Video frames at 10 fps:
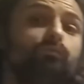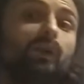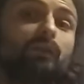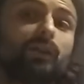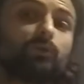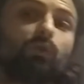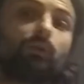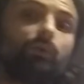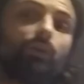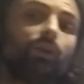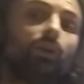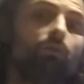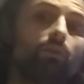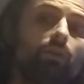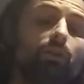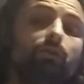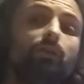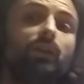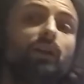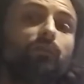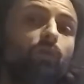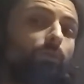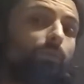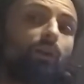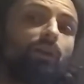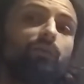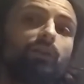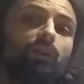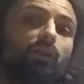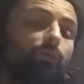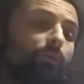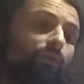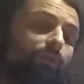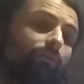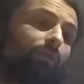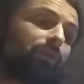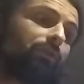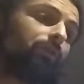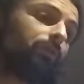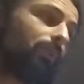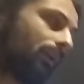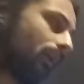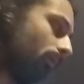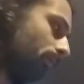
maybe that's what they were doing over the airfield, but I think afterwards they must have sped up,